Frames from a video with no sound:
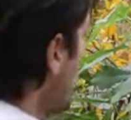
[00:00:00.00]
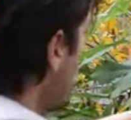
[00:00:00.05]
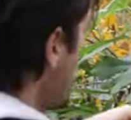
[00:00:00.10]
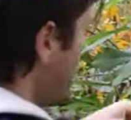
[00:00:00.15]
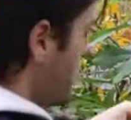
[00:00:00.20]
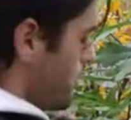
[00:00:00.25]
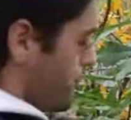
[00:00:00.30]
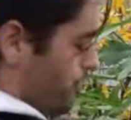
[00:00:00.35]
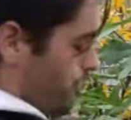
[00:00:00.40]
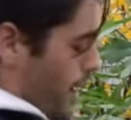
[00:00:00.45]

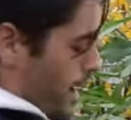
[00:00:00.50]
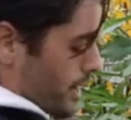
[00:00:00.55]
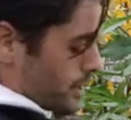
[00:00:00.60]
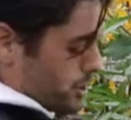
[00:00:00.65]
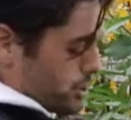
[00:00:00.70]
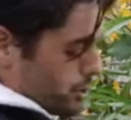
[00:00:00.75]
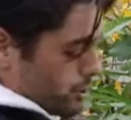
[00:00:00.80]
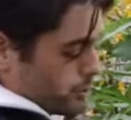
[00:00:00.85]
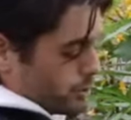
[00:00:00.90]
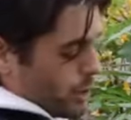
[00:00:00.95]
and in
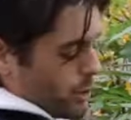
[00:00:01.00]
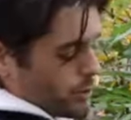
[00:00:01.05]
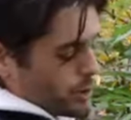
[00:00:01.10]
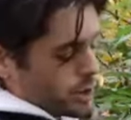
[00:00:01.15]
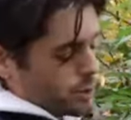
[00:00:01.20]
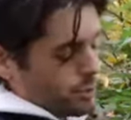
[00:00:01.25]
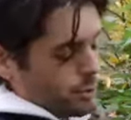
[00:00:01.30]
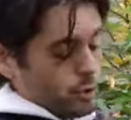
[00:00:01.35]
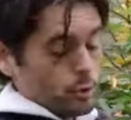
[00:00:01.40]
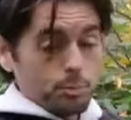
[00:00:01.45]
fact, you'll
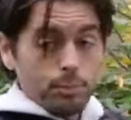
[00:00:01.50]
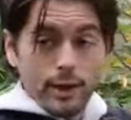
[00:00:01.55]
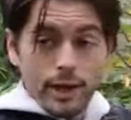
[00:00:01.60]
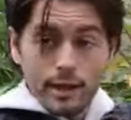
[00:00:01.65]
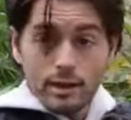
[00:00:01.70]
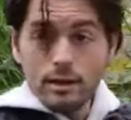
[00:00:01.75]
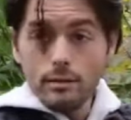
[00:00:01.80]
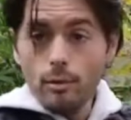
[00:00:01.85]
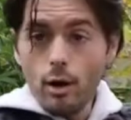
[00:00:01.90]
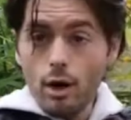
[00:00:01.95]
notice when you
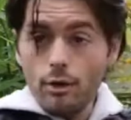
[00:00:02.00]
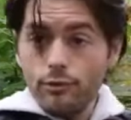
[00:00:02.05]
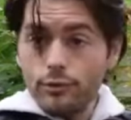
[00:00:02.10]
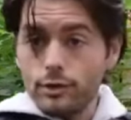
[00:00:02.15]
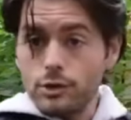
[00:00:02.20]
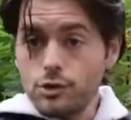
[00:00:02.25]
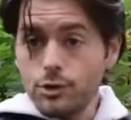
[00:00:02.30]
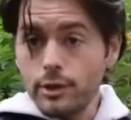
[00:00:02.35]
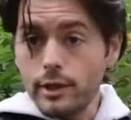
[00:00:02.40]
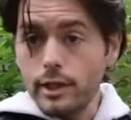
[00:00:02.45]
pick them off
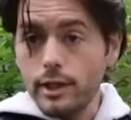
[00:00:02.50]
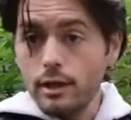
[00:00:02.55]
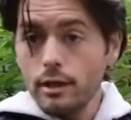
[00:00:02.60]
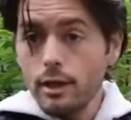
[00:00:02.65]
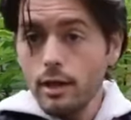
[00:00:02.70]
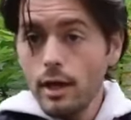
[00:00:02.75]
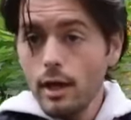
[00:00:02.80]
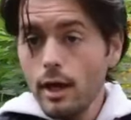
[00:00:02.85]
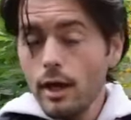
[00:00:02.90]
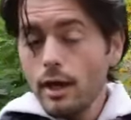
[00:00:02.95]
the tree,
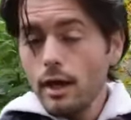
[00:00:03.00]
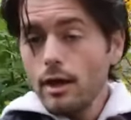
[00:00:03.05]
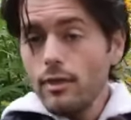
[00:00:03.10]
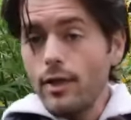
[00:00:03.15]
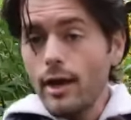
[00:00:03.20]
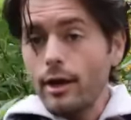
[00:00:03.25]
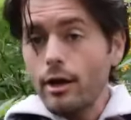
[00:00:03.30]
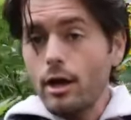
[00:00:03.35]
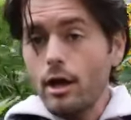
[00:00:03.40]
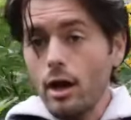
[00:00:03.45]

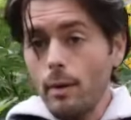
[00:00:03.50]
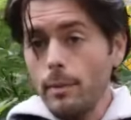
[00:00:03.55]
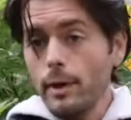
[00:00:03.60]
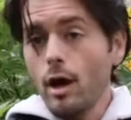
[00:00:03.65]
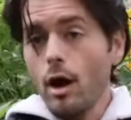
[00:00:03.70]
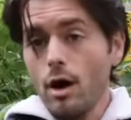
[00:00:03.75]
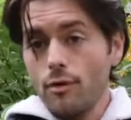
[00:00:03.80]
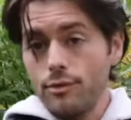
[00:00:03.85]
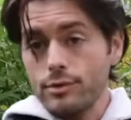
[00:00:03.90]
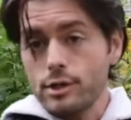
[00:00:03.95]
they're
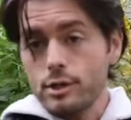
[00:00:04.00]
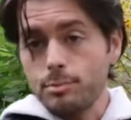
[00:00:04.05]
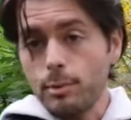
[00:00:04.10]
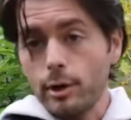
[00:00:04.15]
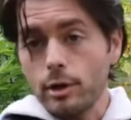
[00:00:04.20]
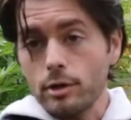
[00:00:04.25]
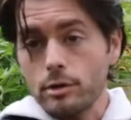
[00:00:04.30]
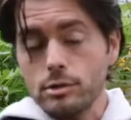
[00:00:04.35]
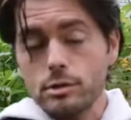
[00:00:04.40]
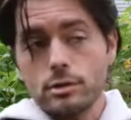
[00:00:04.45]
coming off of
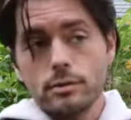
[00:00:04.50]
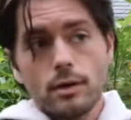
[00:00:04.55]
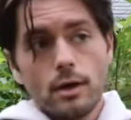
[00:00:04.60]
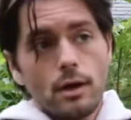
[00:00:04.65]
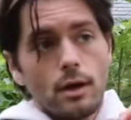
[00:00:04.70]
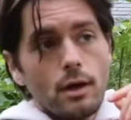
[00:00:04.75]
spurs.